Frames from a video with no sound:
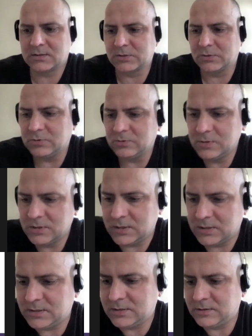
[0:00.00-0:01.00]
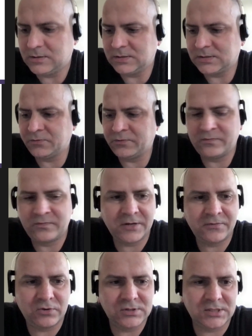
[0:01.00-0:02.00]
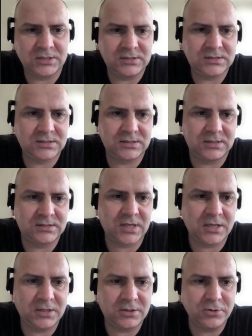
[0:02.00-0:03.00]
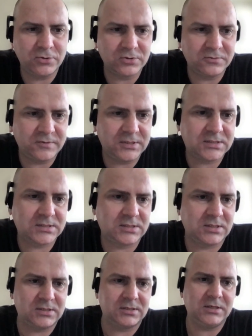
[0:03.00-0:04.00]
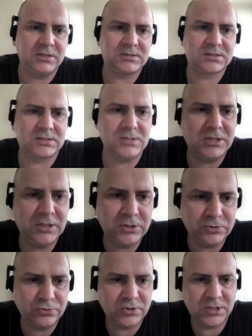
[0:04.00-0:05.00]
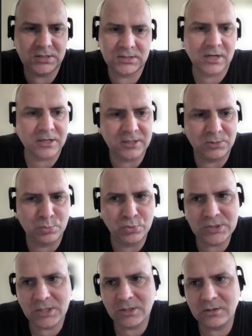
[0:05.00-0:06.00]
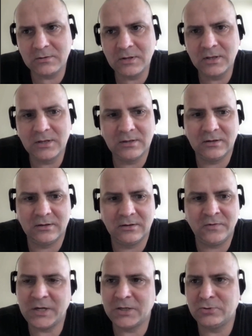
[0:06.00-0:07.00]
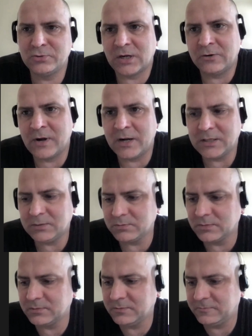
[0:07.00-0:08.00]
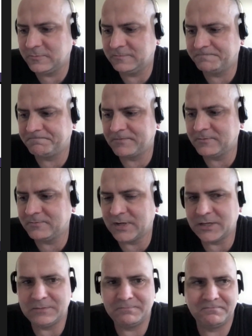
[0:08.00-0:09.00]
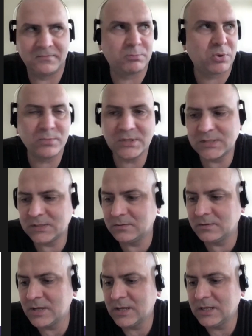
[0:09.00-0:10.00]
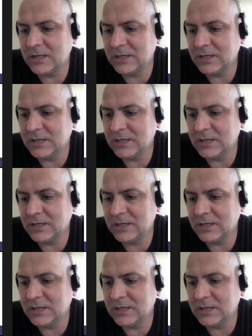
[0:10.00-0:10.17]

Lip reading: So the very first is Scikit-learn with its new his gradient boosting. Very good algorithm, very promising.